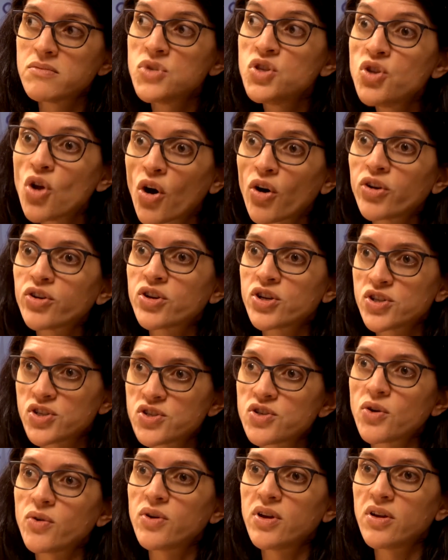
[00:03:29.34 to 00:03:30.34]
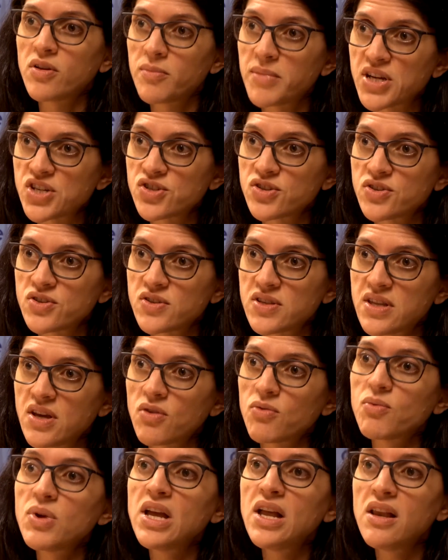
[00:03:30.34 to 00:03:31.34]
non-custodial measures
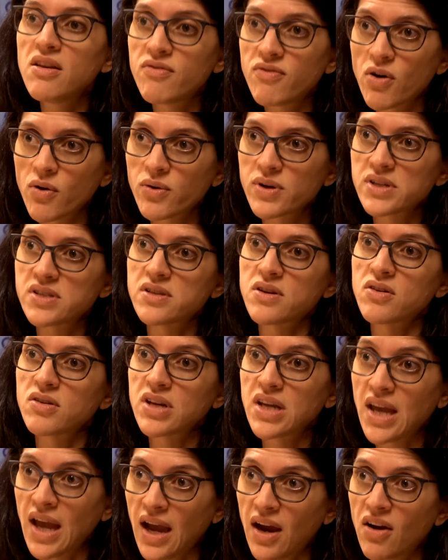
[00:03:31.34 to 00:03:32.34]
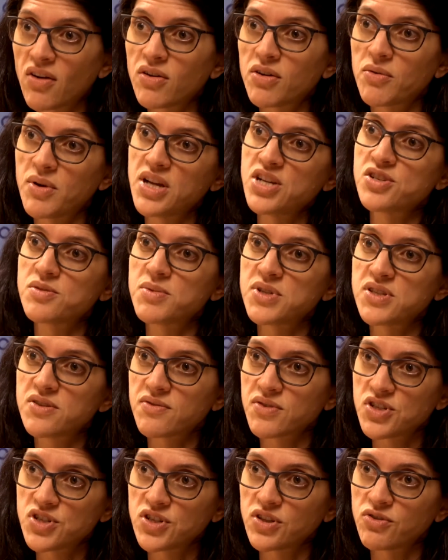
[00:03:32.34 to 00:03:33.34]
that really focus on care arrangements
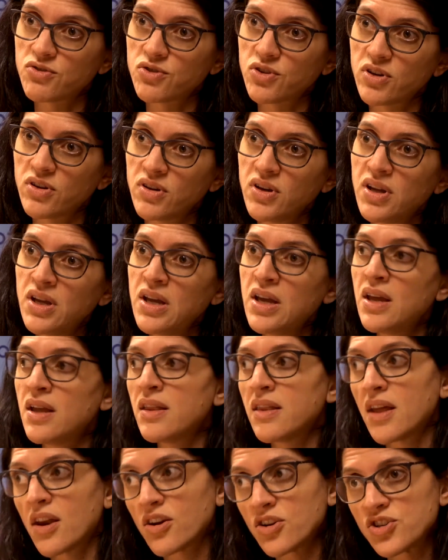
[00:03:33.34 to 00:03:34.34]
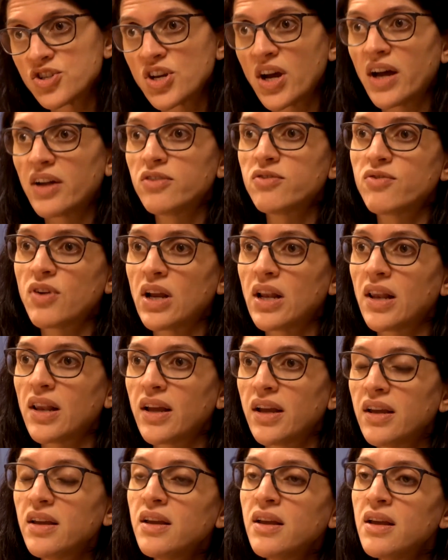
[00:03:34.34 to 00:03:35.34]
for children that are
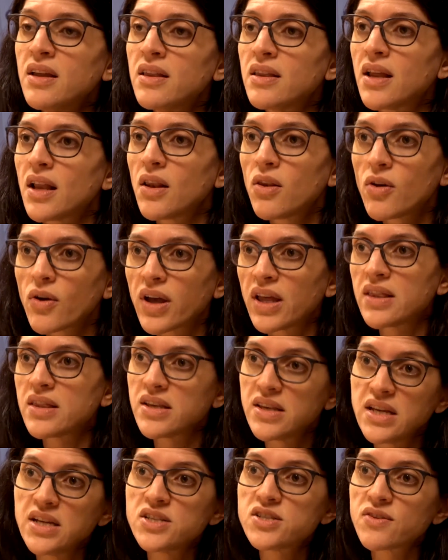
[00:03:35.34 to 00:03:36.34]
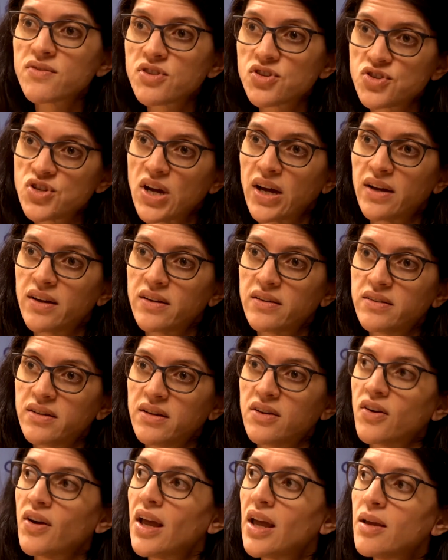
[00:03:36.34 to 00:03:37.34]
child-friendly, that look at the needs of the child
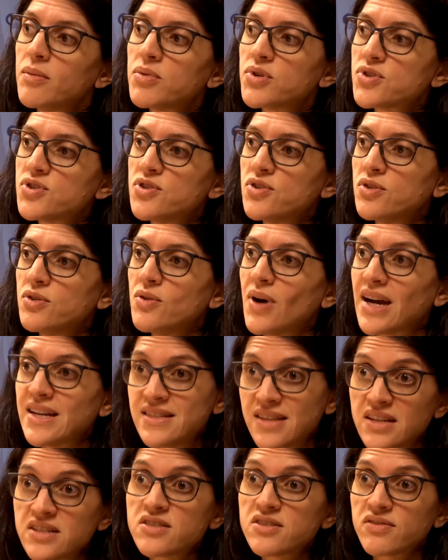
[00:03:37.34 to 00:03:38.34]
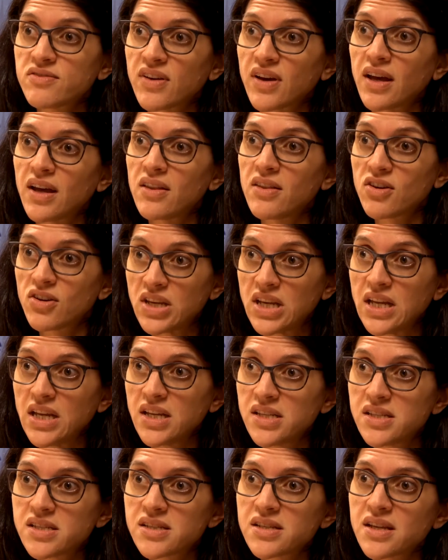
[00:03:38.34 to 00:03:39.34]
and are able to identify their
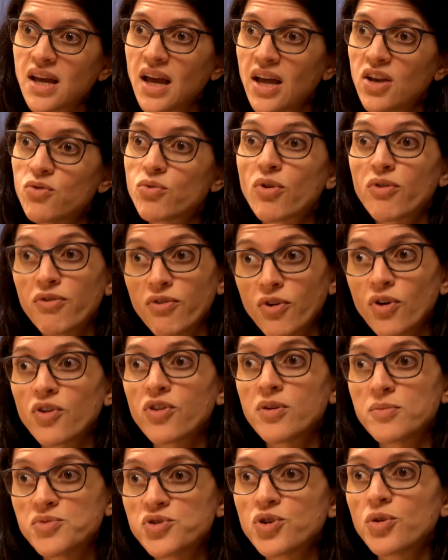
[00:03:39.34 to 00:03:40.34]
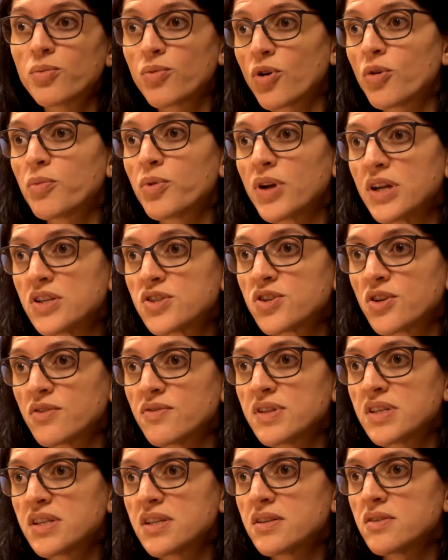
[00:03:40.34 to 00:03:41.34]
needs and refer them to appropriate
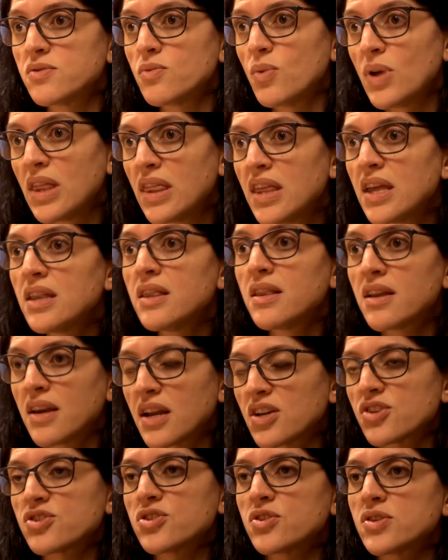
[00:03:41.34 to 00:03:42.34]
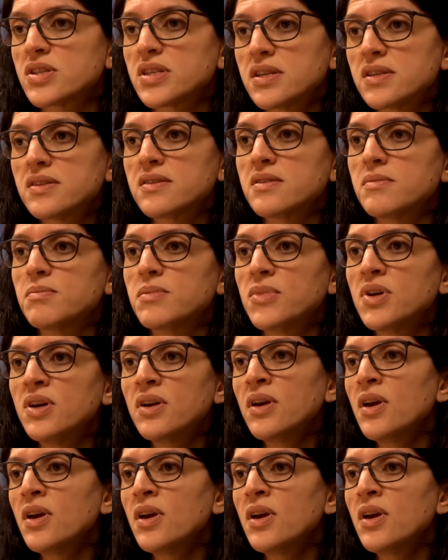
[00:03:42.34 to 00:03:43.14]
services within the national system,